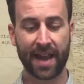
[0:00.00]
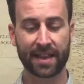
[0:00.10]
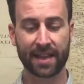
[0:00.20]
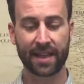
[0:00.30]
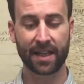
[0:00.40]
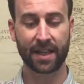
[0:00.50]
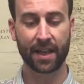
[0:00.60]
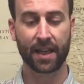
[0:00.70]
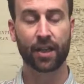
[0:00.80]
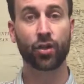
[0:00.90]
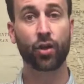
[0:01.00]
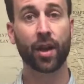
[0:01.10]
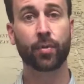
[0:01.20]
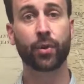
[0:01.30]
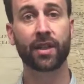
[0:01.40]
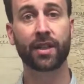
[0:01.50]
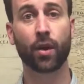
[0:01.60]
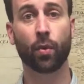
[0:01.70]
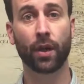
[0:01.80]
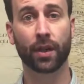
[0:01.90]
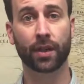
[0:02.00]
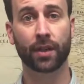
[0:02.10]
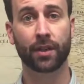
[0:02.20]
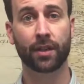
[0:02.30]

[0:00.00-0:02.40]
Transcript: and then you got to put in the work.